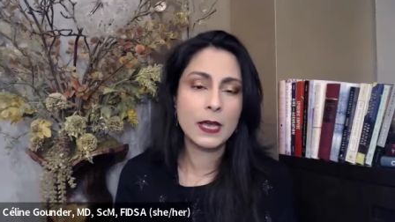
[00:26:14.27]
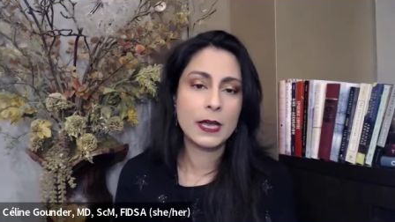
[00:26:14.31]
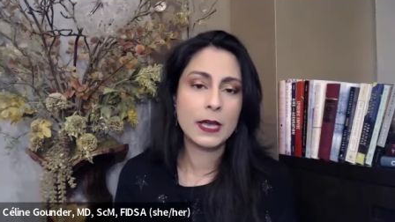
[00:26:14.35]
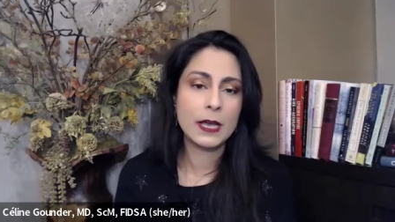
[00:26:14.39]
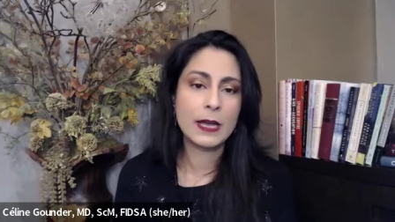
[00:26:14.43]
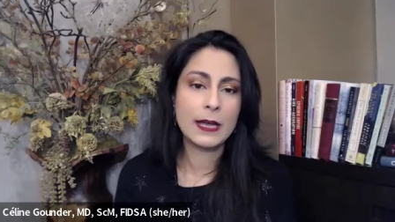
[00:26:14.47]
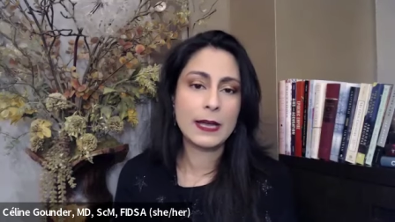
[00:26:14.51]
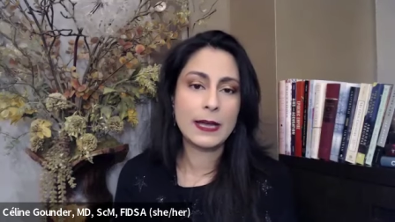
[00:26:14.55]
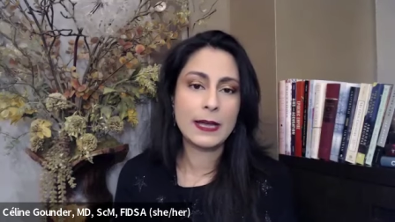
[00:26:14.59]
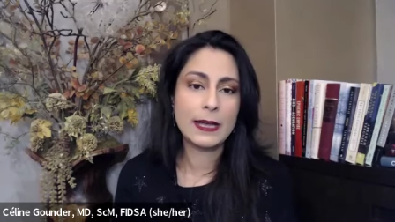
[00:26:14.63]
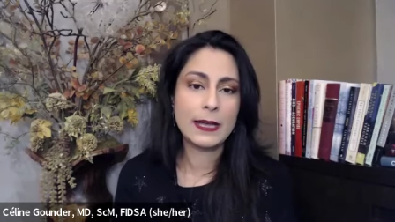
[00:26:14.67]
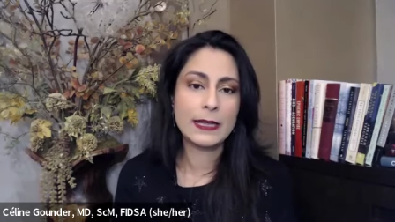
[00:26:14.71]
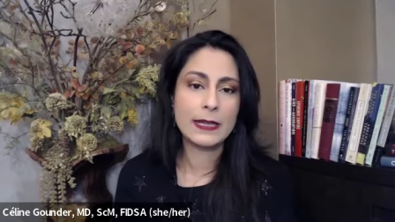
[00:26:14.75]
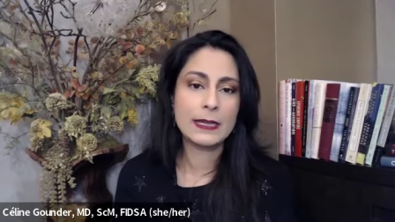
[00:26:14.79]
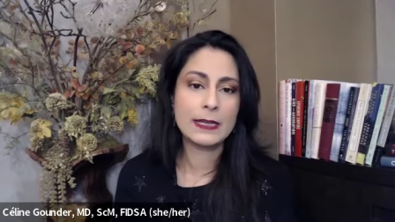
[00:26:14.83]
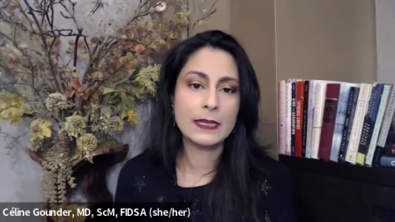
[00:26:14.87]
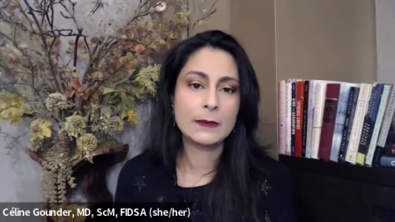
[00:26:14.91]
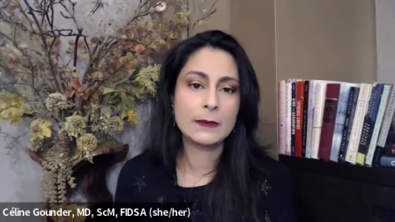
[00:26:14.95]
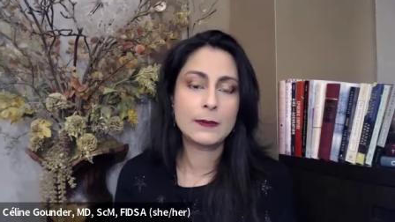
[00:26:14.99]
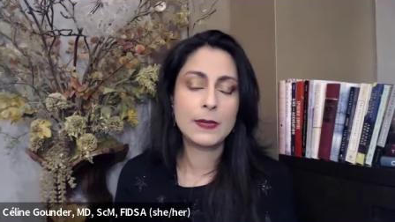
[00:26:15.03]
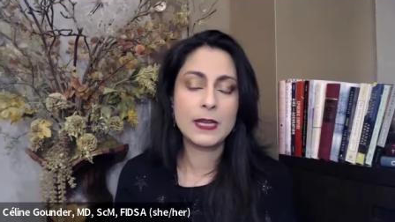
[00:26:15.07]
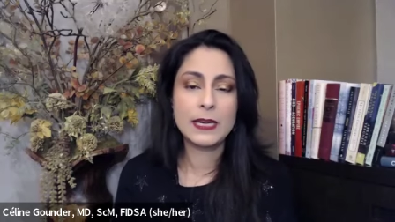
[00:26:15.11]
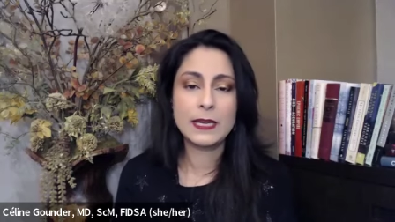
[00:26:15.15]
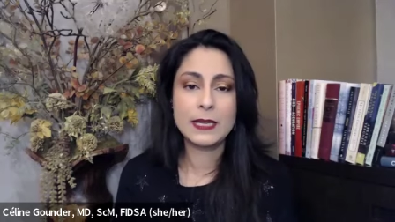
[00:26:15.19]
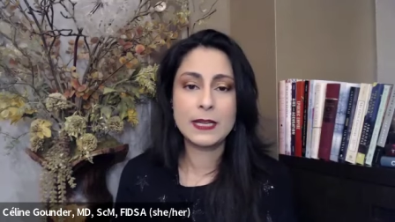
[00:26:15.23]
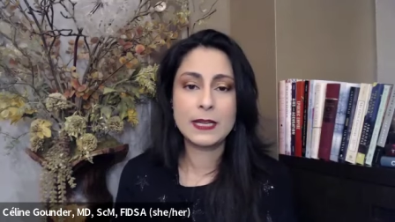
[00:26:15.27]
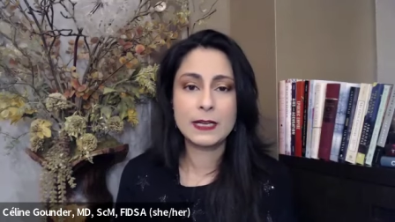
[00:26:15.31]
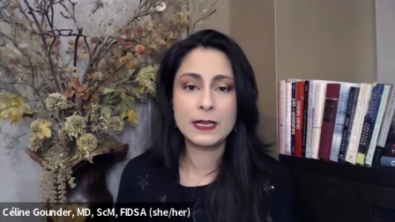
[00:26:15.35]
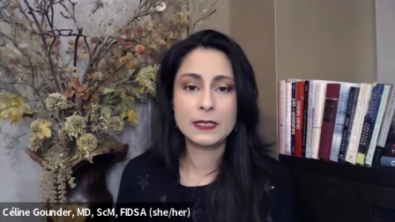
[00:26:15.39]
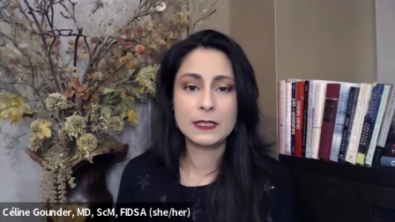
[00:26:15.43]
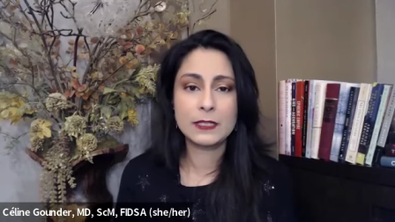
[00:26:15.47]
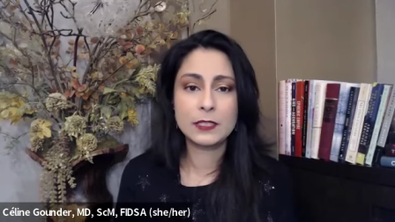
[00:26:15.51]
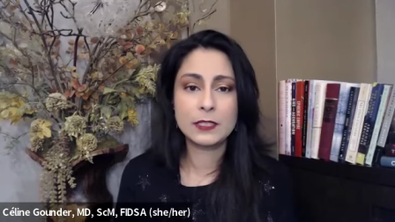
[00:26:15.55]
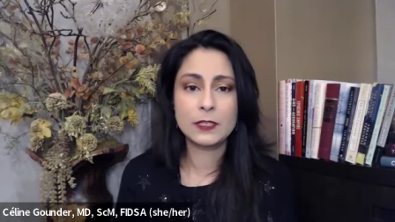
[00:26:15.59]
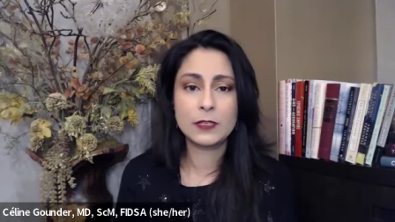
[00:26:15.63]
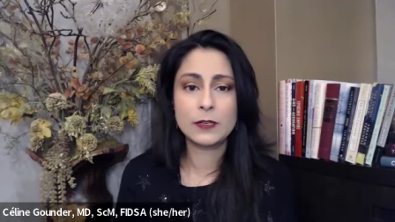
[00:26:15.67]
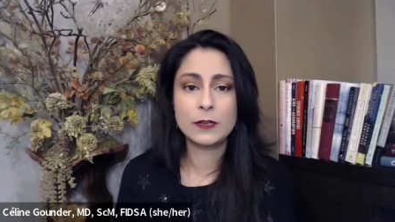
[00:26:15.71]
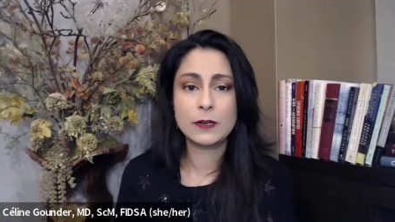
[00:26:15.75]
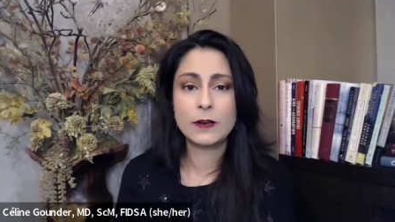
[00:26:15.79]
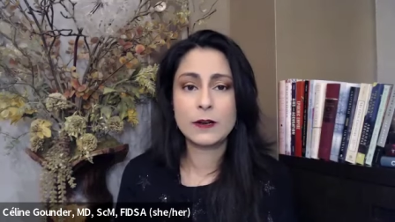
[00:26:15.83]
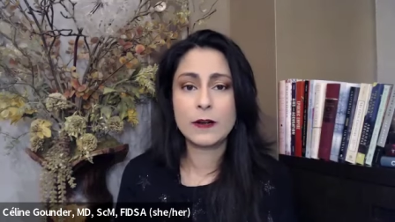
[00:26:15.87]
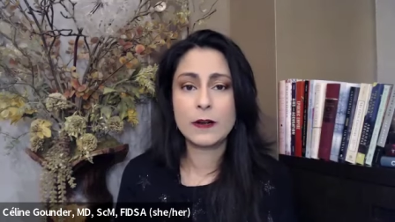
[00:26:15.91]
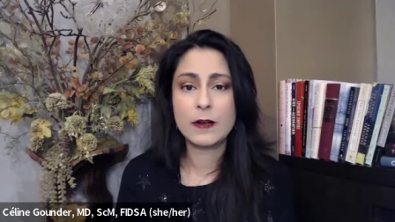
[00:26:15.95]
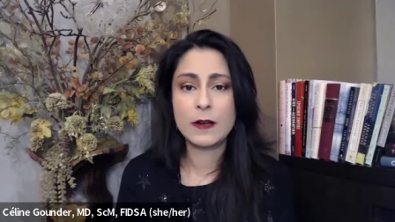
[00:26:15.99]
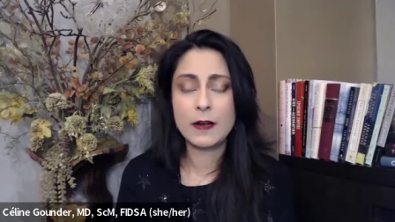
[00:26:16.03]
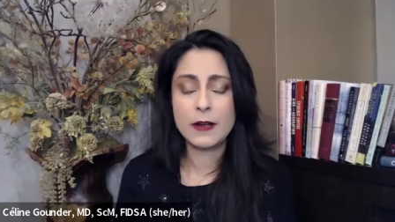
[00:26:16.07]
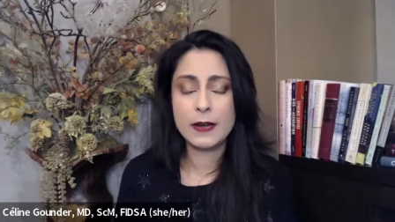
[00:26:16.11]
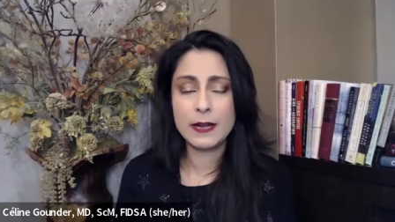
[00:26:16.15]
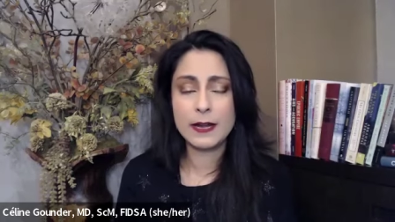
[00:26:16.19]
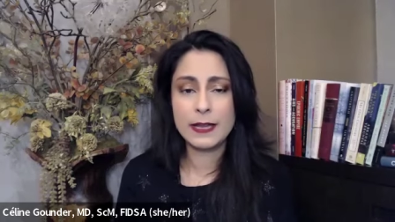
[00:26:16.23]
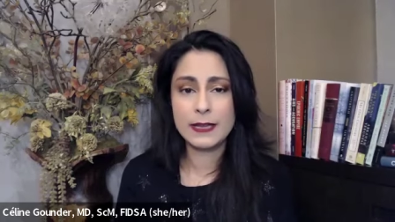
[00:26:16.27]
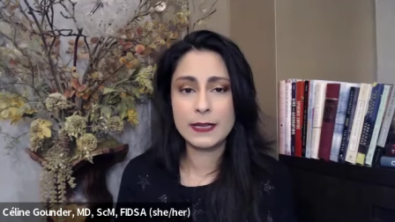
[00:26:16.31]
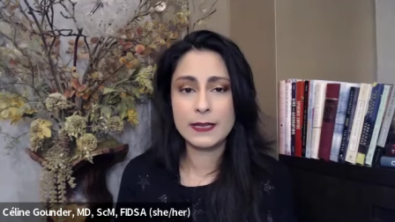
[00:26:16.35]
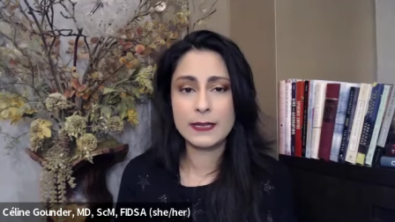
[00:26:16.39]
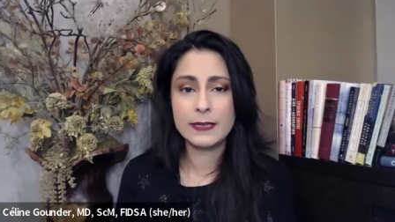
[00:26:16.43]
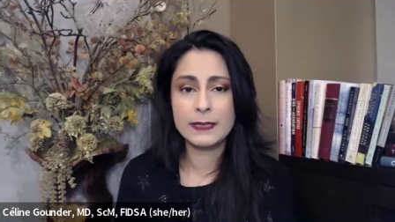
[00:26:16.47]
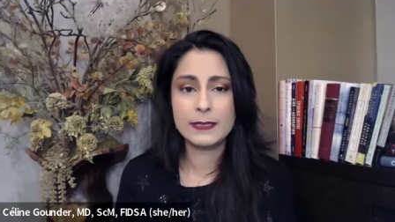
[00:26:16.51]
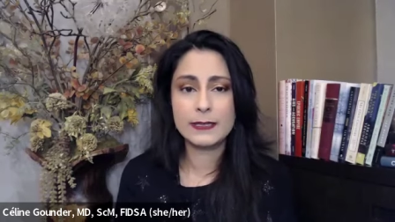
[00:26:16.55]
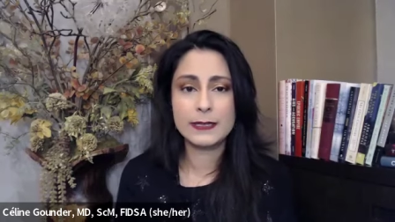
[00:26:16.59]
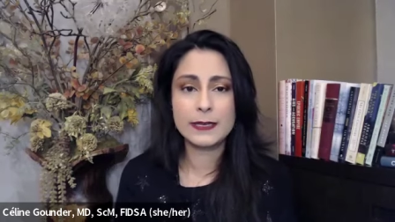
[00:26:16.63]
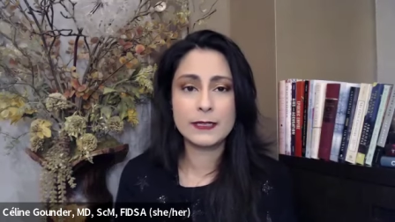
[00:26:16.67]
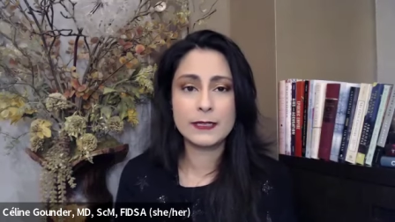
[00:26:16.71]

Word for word: Uh, in media, it's to your audience.